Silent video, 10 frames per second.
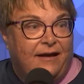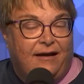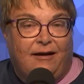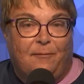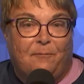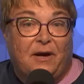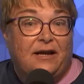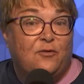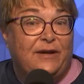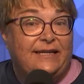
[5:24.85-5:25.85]
Um,
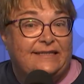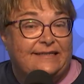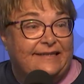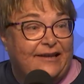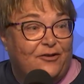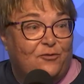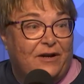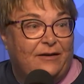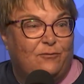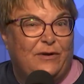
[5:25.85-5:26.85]
buckwheat is another one.